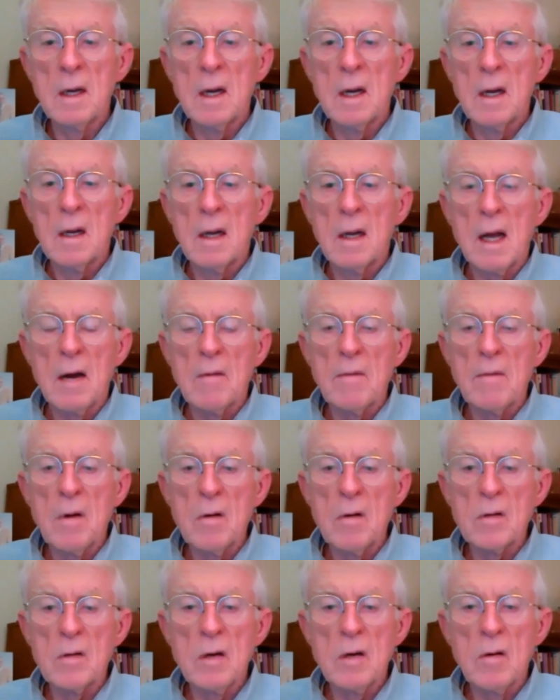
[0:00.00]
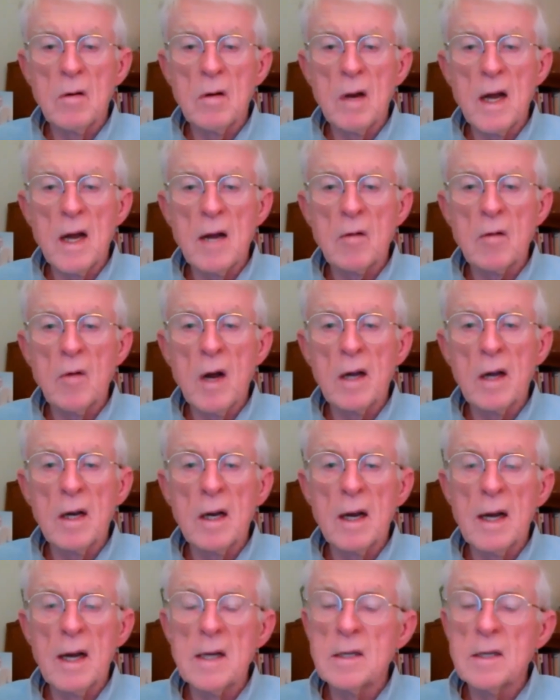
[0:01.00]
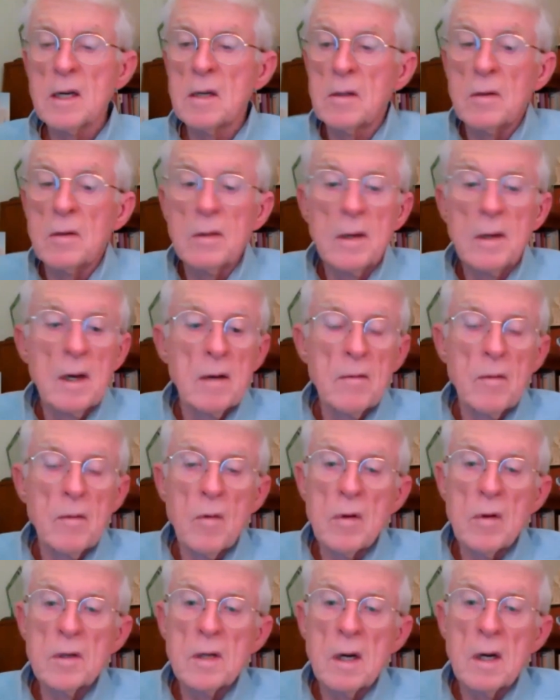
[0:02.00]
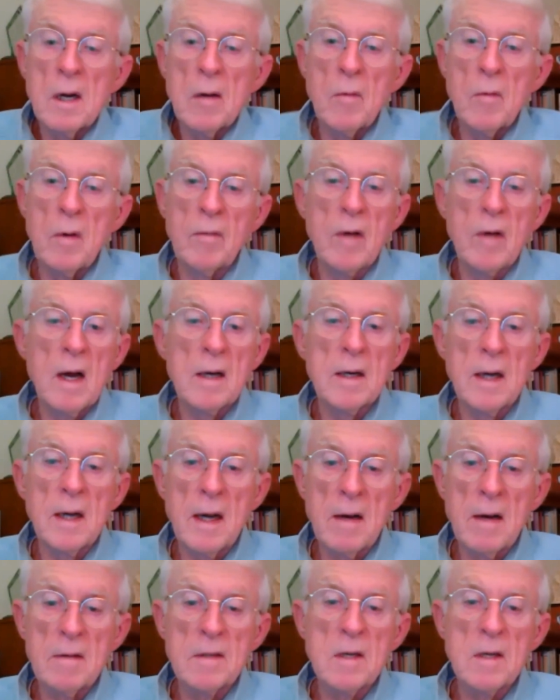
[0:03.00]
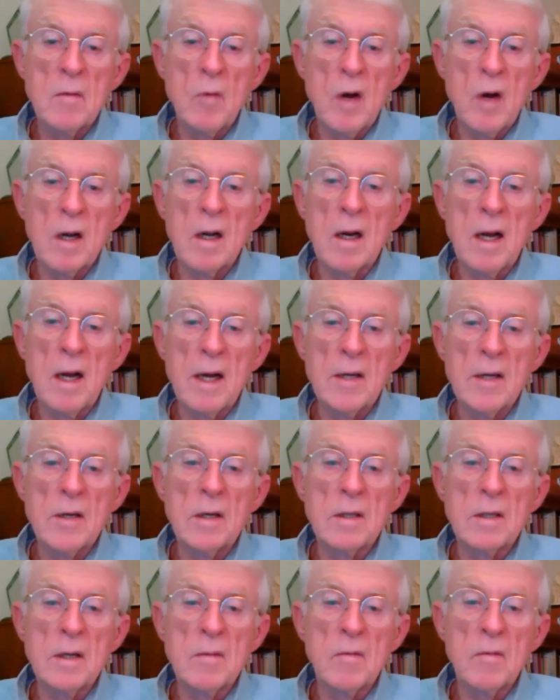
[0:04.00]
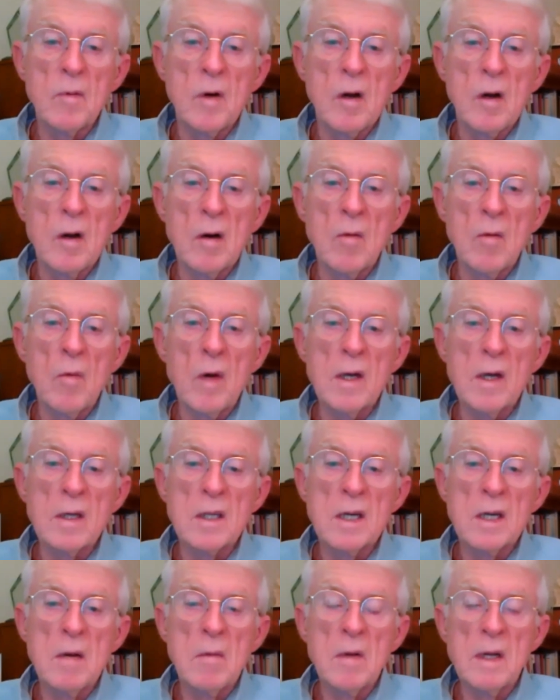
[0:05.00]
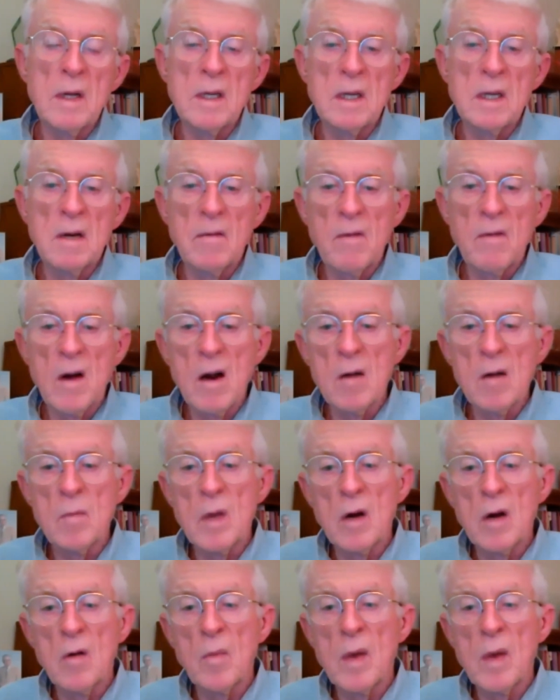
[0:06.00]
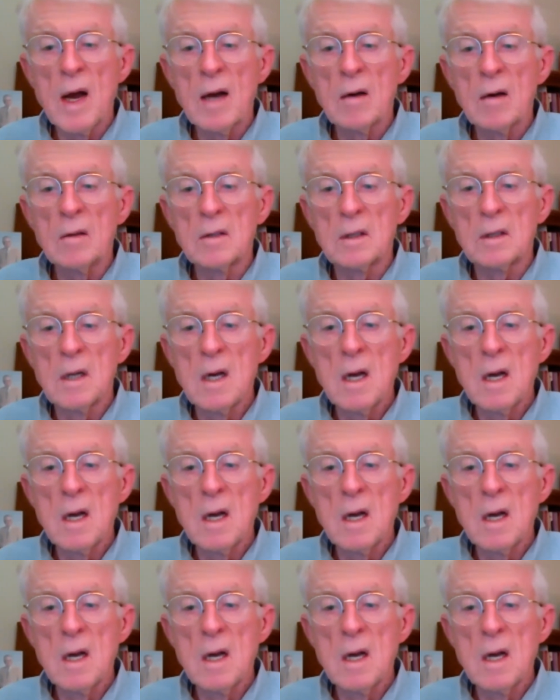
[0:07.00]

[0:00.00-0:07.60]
lot of folks don't like regulations. Unfortunately, we've got to have some regulations if we're going to win some of these environmental battles.